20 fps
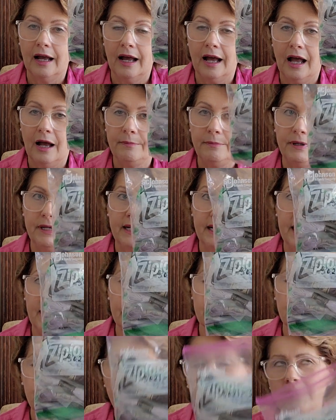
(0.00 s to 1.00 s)
I put in,
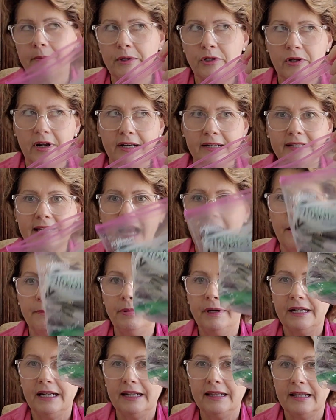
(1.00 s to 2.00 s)
what am I trying to say? I
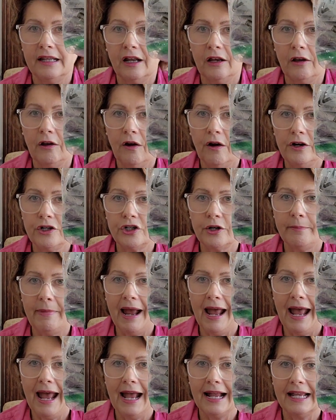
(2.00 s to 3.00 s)
put in a larger
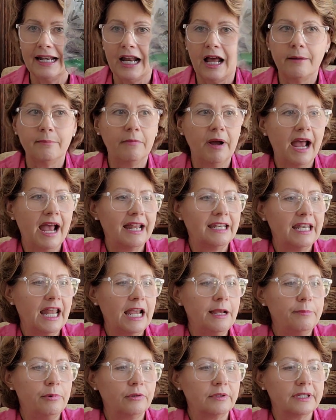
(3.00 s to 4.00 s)
bag and I
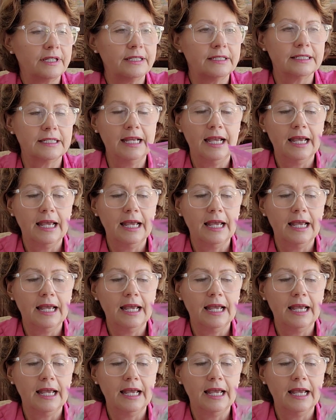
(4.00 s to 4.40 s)
labeled it.